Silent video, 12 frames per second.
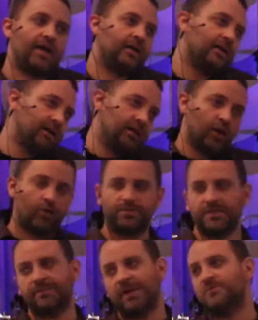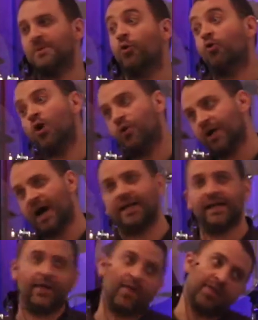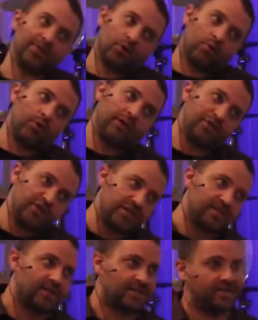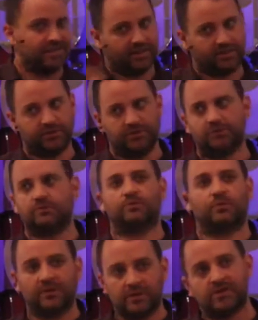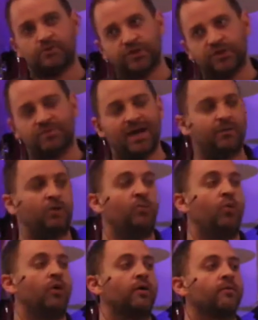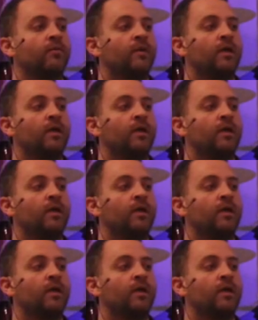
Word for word: And he, you know, sometimes people quote Gandhi and they think they're quoting Jesus, and it's like, don't read your Bible a little more.